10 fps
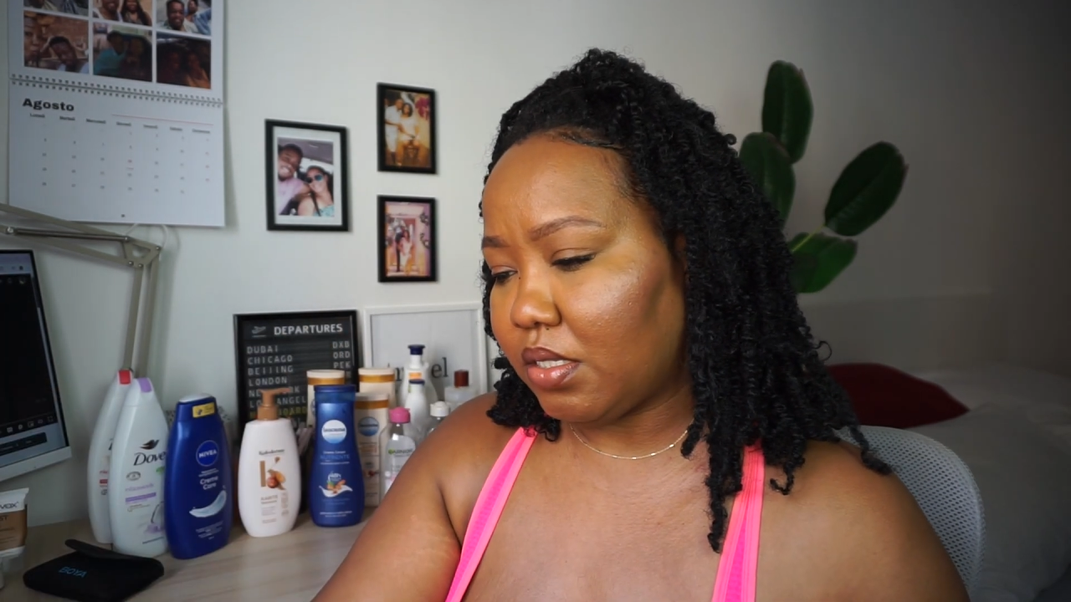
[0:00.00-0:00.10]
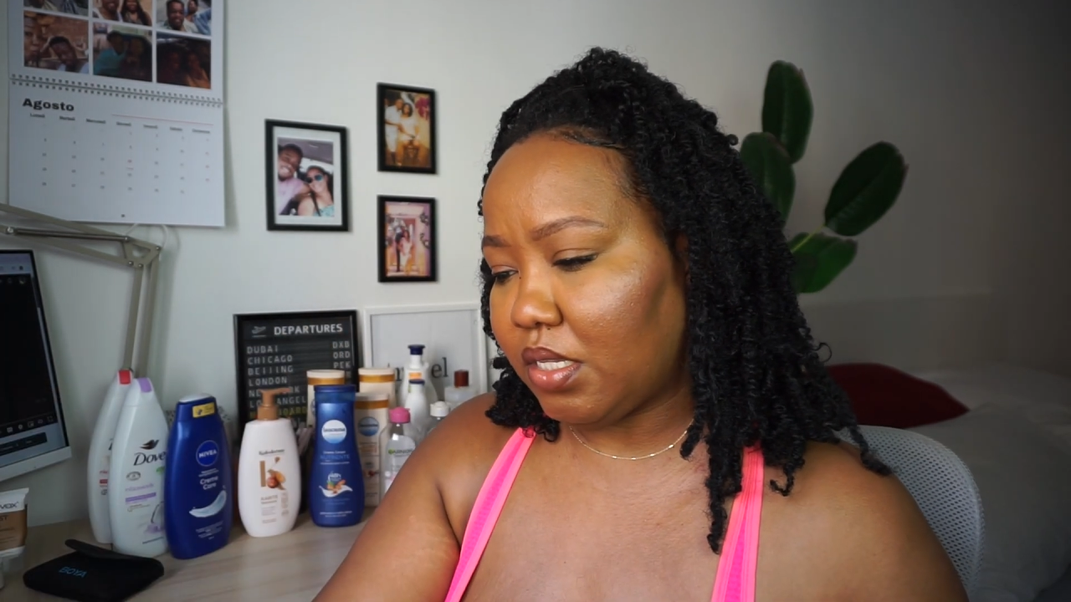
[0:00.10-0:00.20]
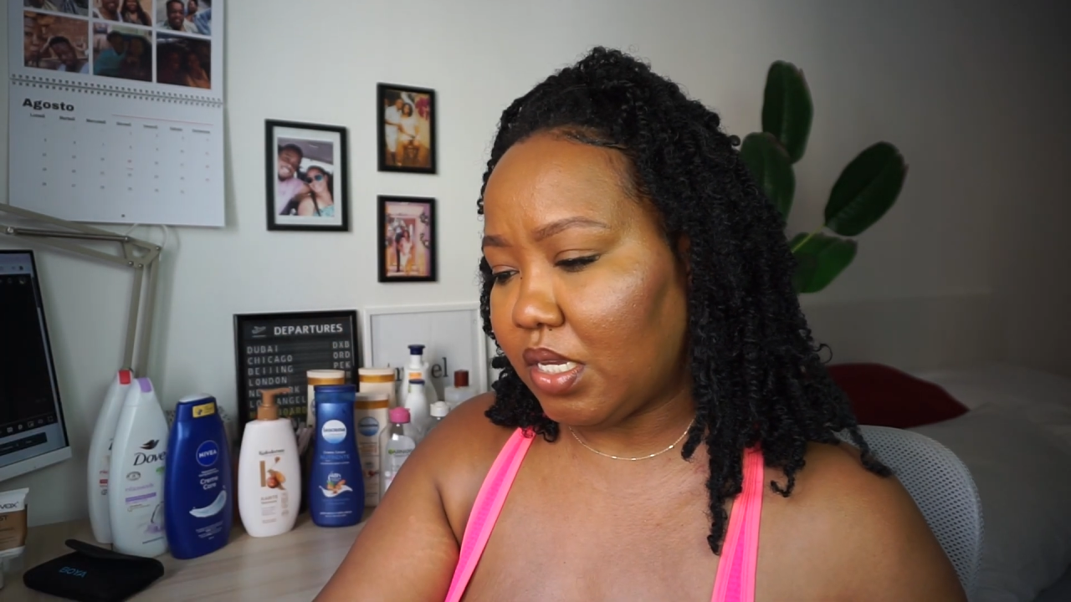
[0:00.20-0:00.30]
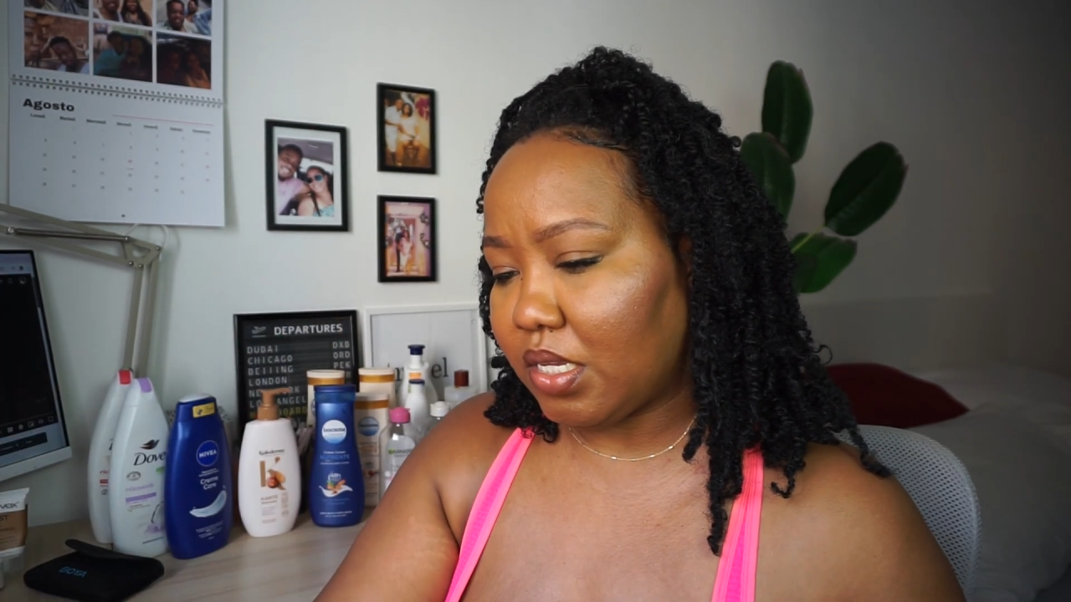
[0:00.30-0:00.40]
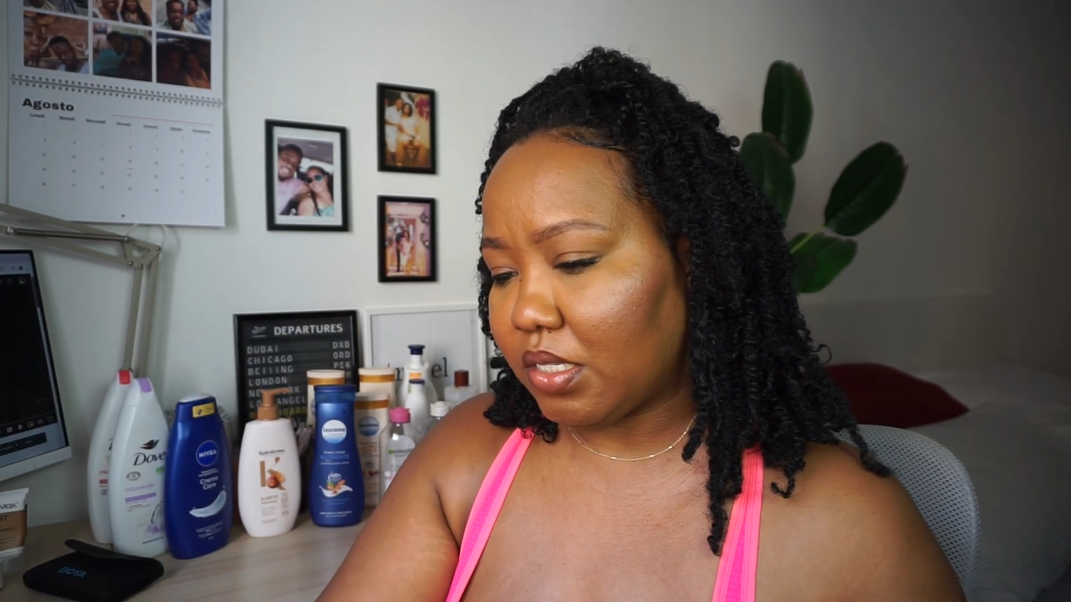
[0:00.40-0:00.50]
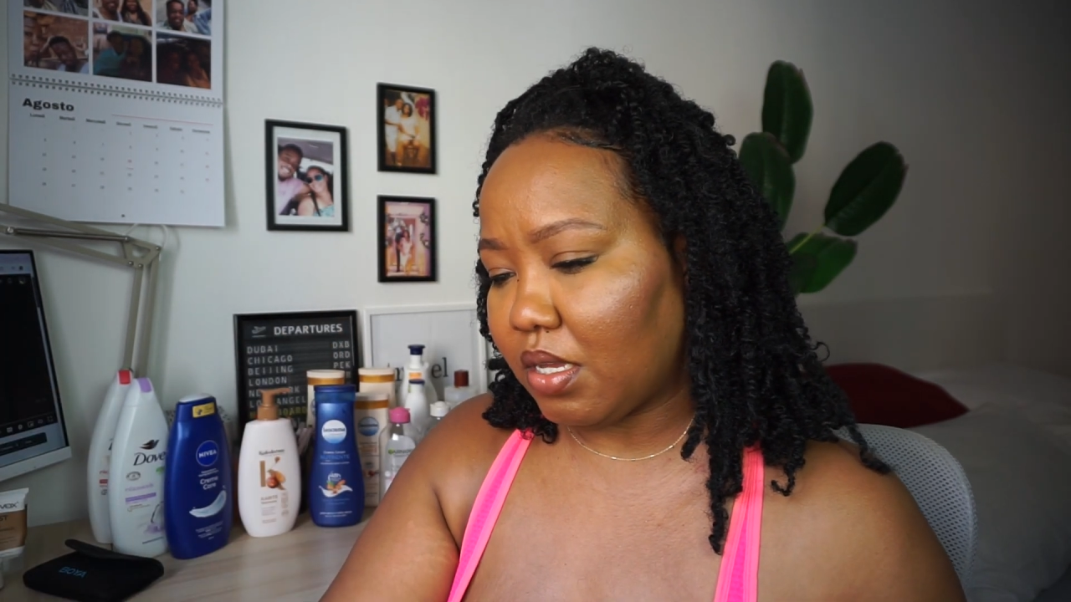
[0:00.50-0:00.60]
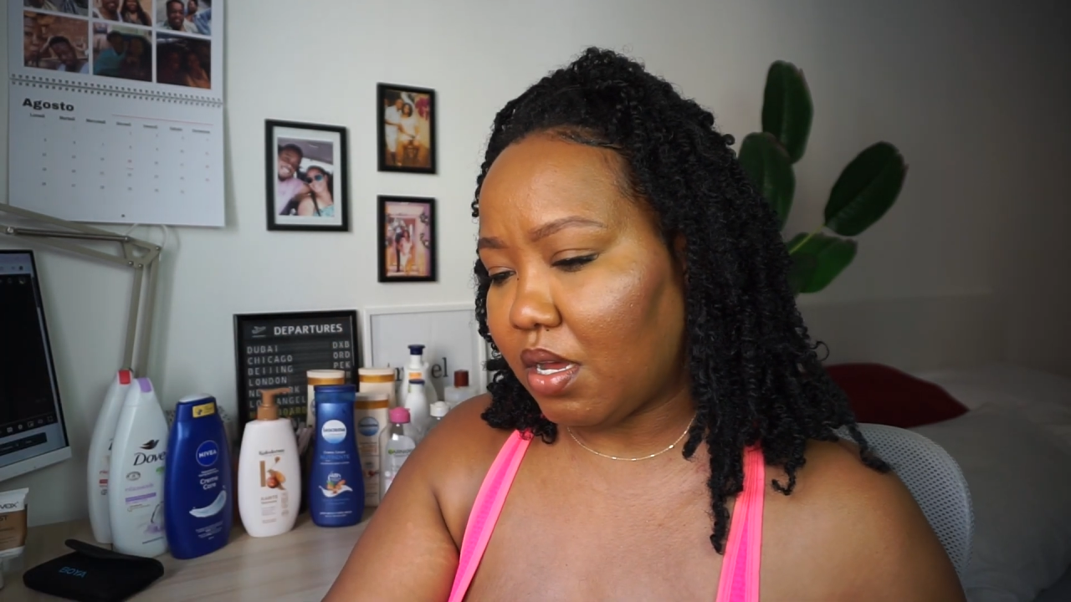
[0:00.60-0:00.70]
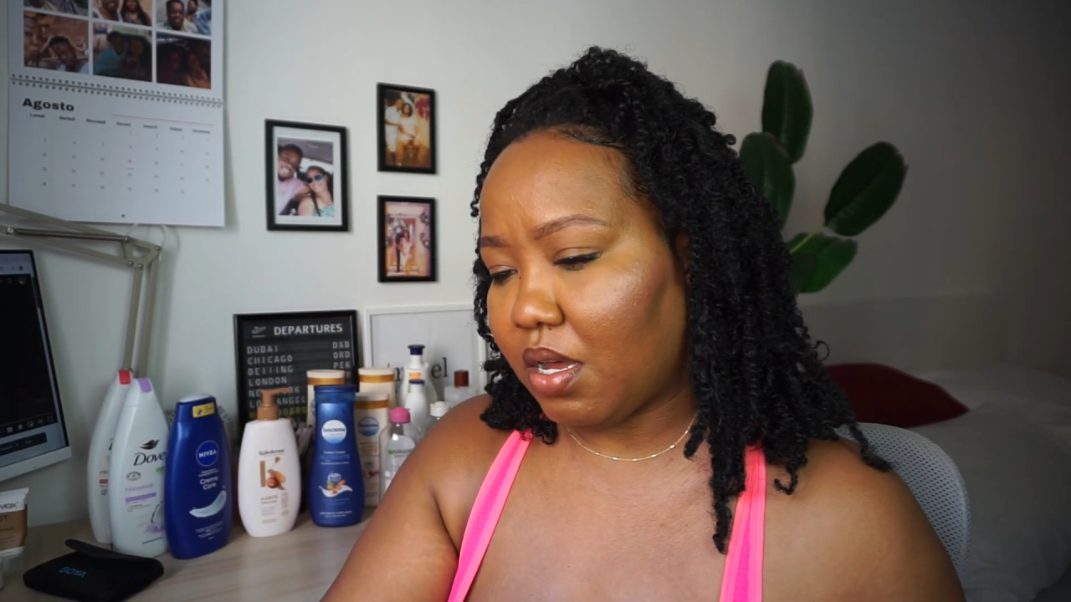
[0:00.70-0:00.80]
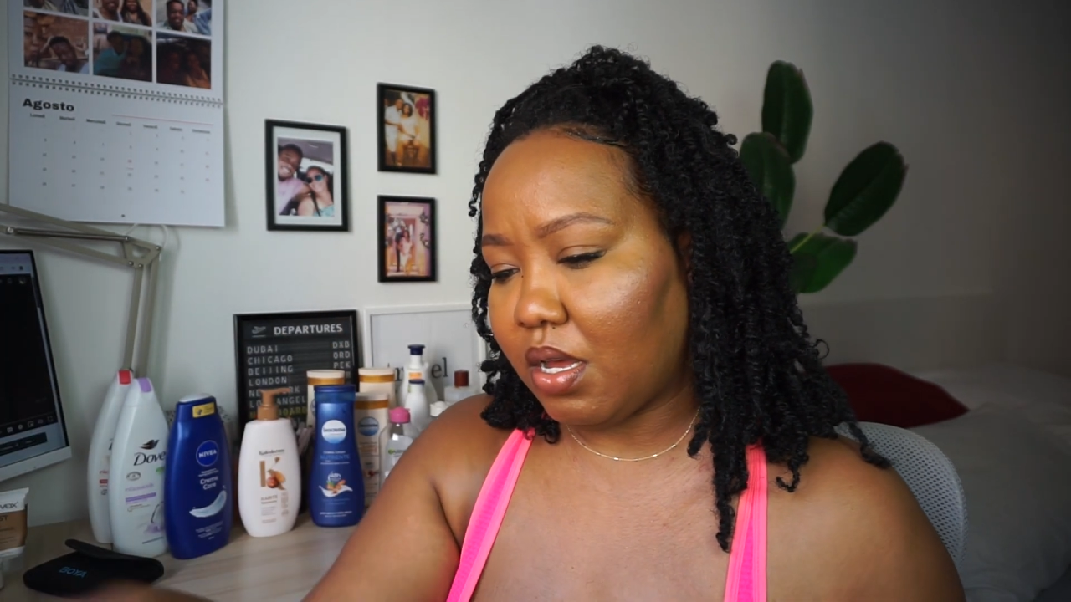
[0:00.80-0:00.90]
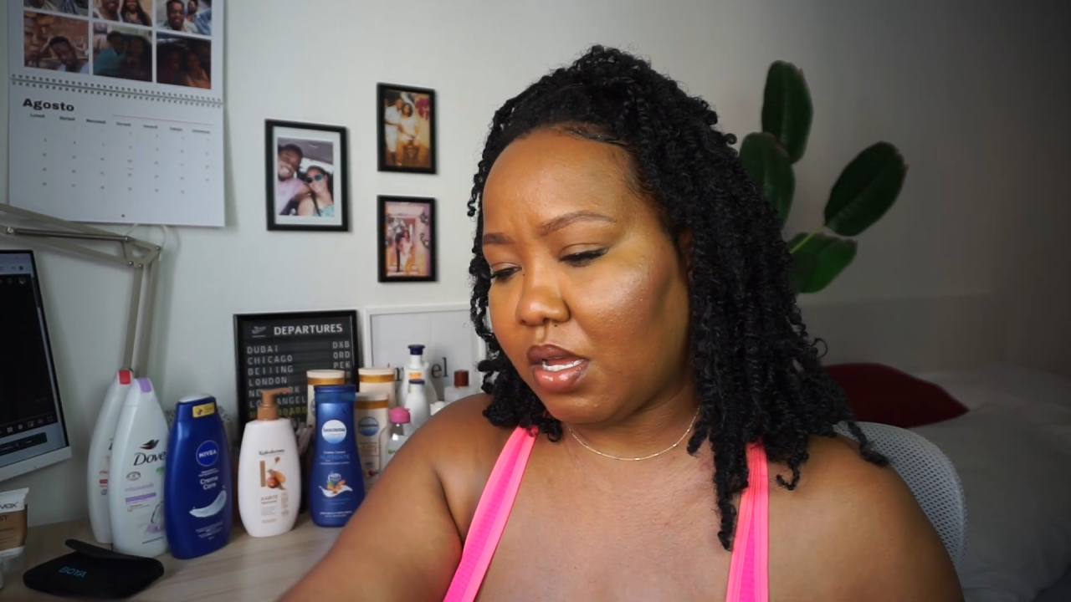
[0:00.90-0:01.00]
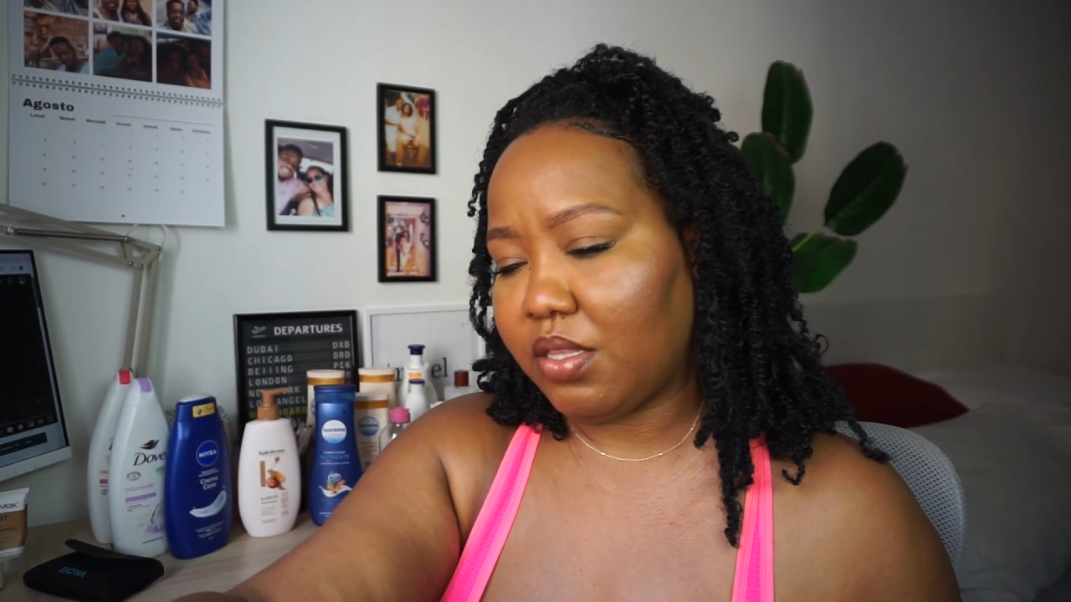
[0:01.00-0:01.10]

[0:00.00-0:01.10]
these are